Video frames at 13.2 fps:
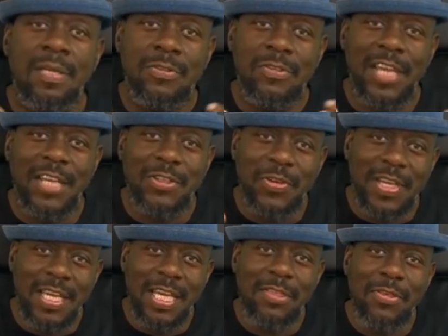To get your
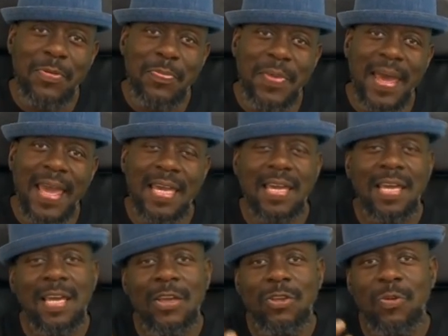Ether back,
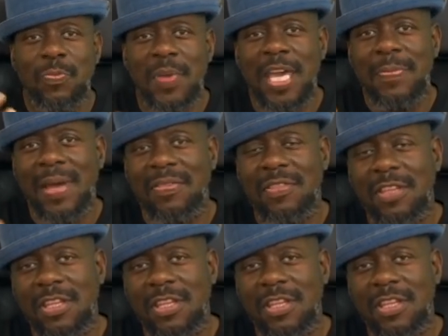you pay back the